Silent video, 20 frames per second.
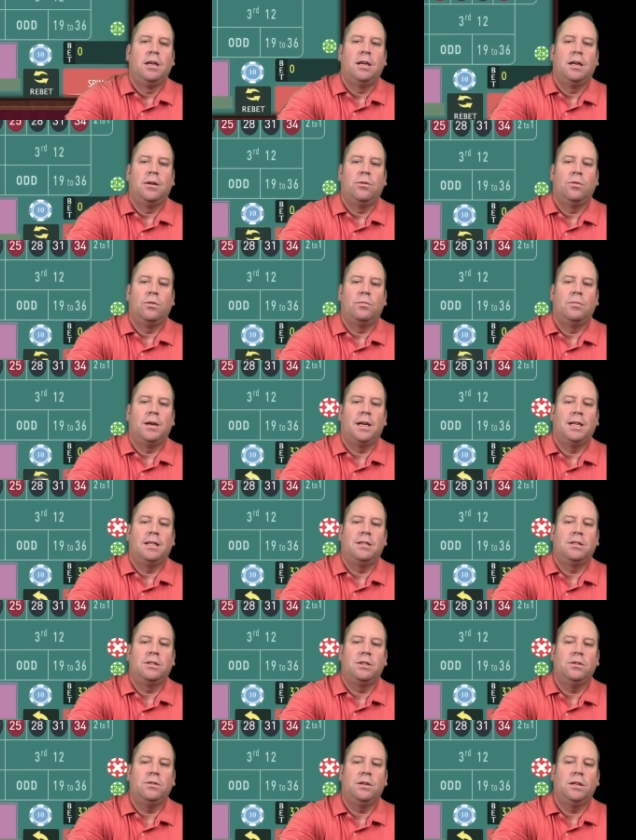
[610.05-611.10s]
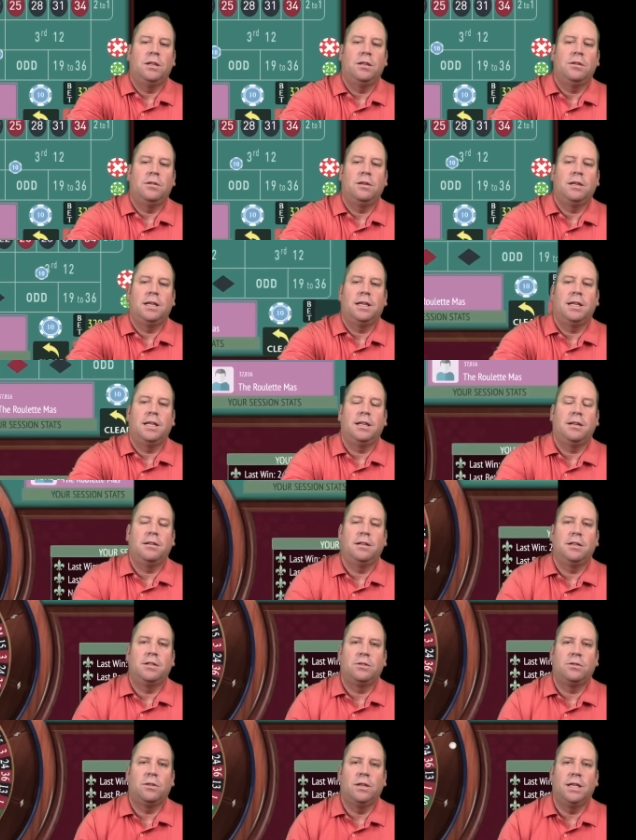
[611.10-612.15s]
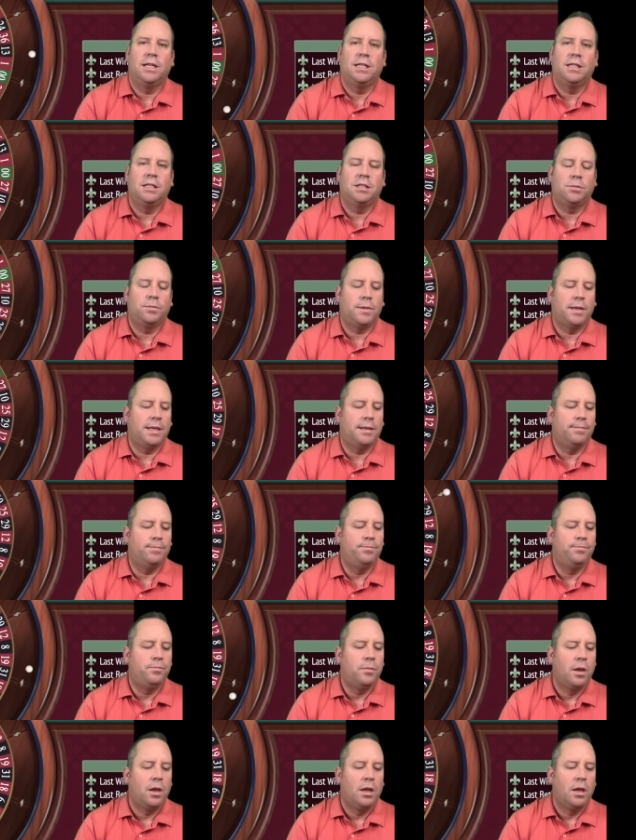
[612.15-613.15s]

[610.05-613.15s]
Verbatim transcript: Uh, we're minus 200 right now. Let's go mm. ahead and spin.